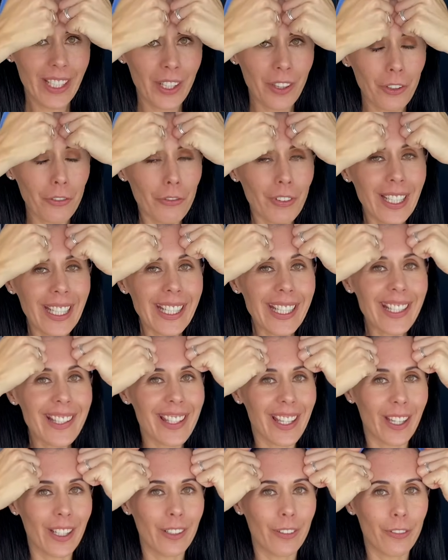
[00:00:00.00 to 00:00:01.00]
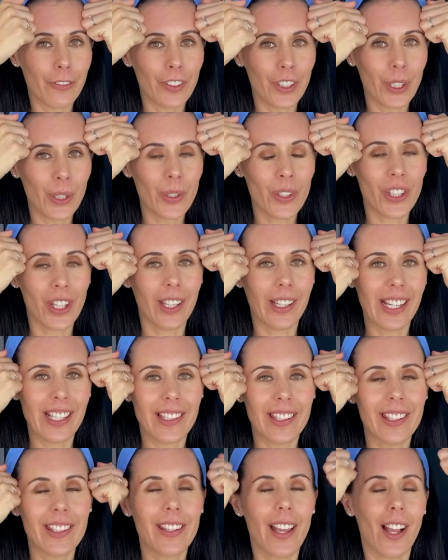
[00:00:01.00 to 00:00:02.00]
The reason Fusion
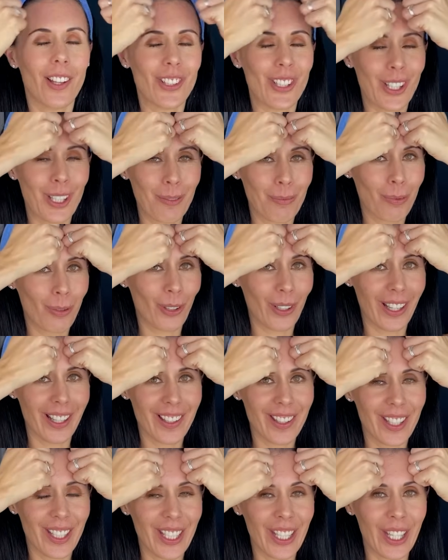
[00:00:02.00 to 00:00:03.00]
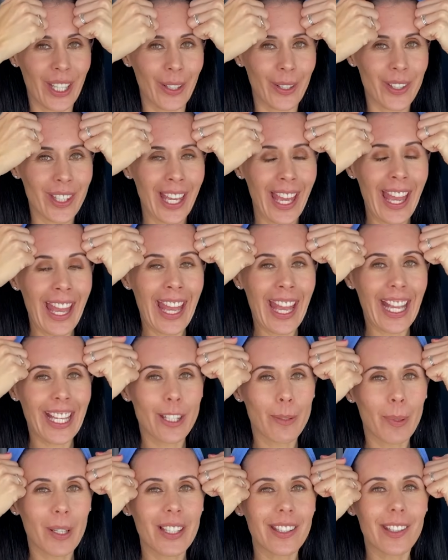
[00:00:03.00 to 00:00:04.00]
is such a good product to use
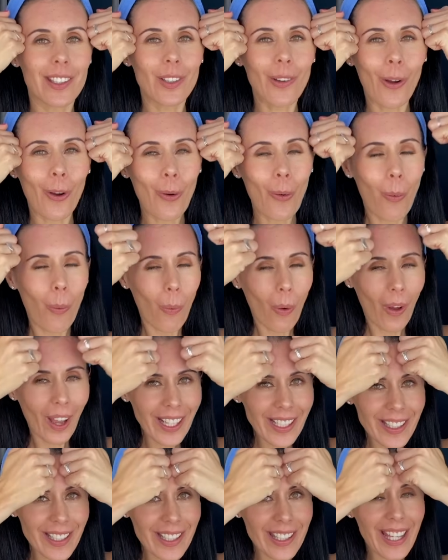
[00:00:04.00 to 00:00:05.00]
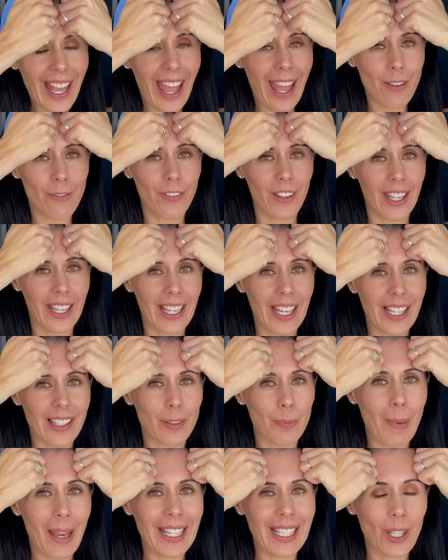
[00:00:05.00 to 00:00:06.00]
is because it's not quite as heavy
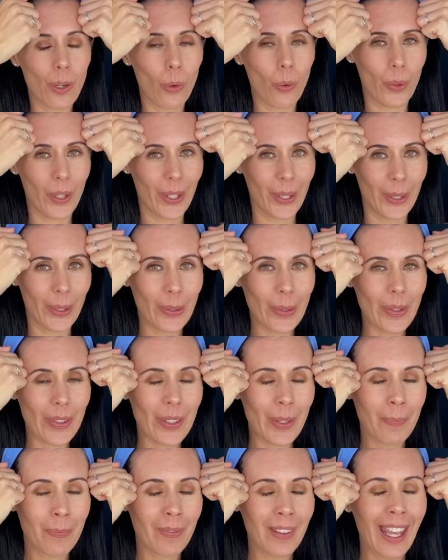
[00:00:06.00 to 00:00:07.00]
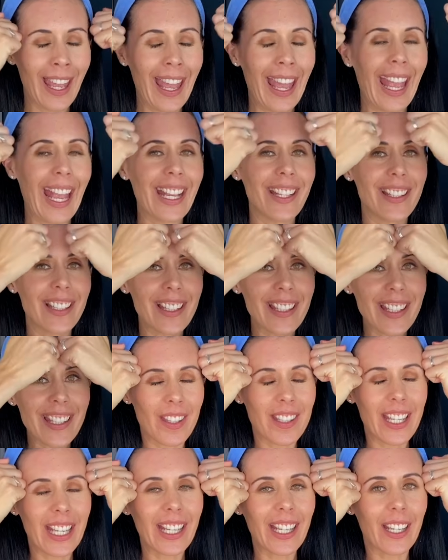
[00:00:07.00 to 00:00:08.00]
as many oils. It doesn't
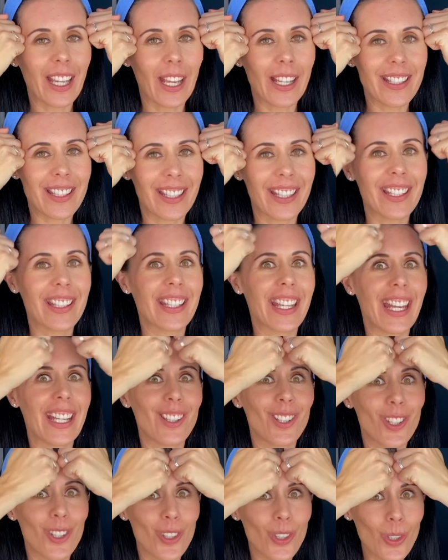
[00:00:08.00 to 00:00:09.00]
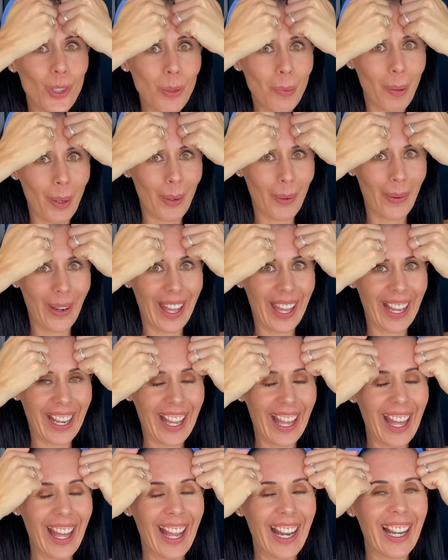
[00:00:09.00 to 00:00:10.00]
sink into the skin super
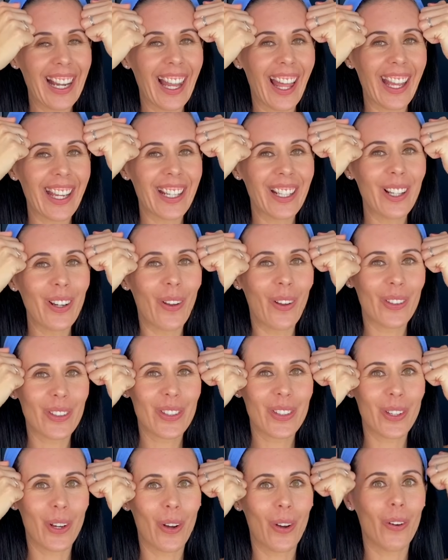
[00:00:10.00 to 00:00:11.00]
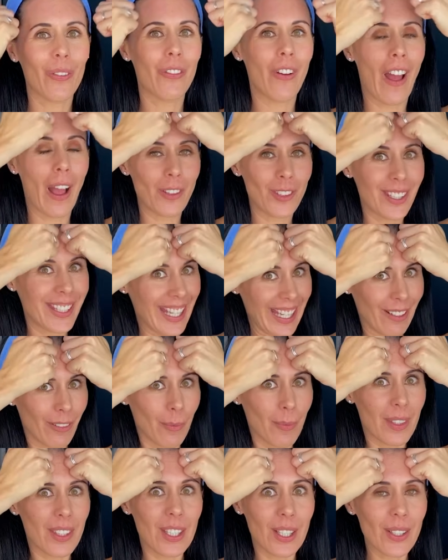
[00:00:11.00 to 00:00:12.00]
quick like lots of
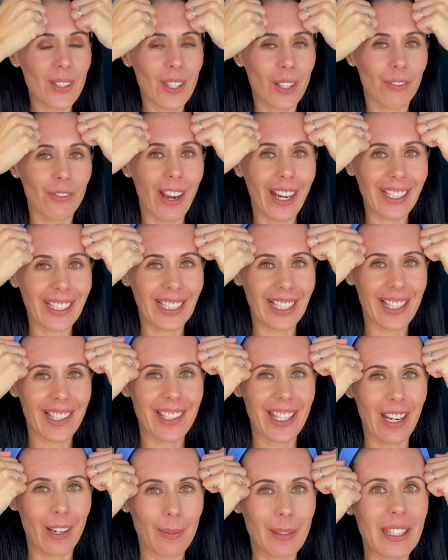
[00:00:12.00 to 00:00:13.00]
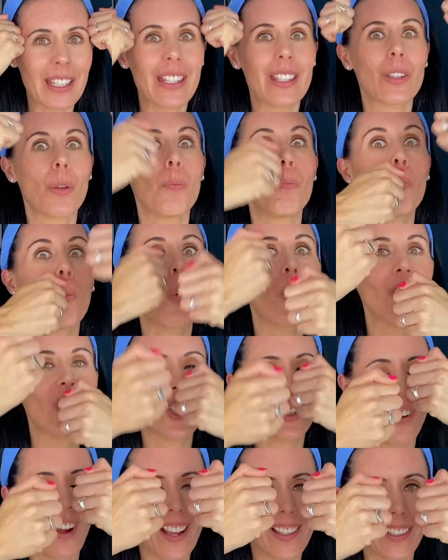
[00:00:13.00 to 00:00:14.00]
serums do, so regular serums. This is a
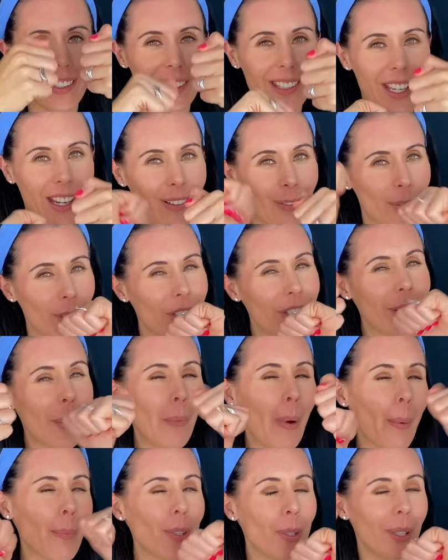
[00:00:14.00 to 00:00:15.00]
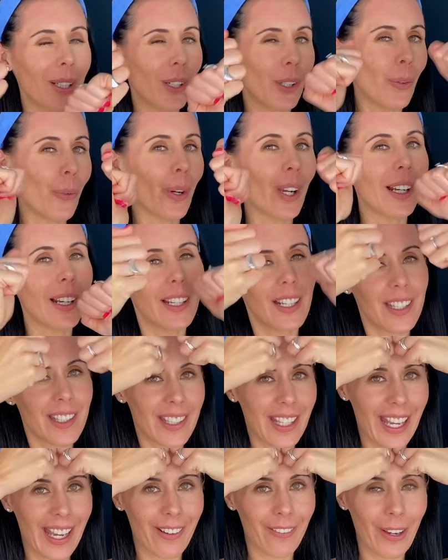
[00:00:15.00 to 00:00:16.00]
moisturising serum, so somewhere between an oil and a
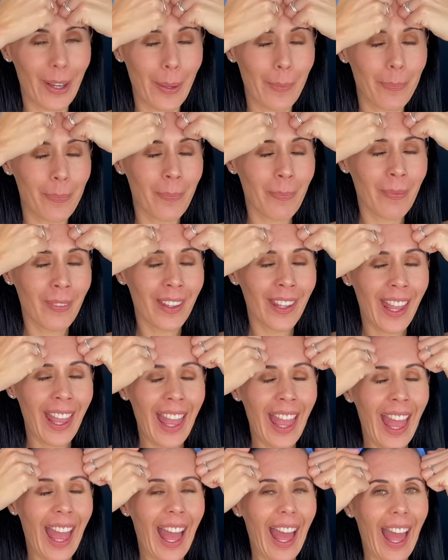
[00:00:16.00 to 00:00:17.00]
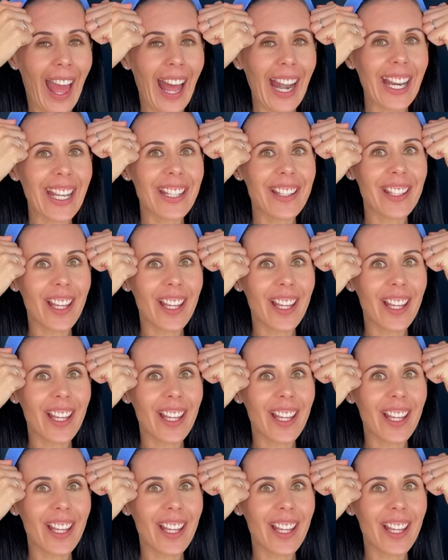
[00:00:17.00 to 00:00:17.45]
serum and it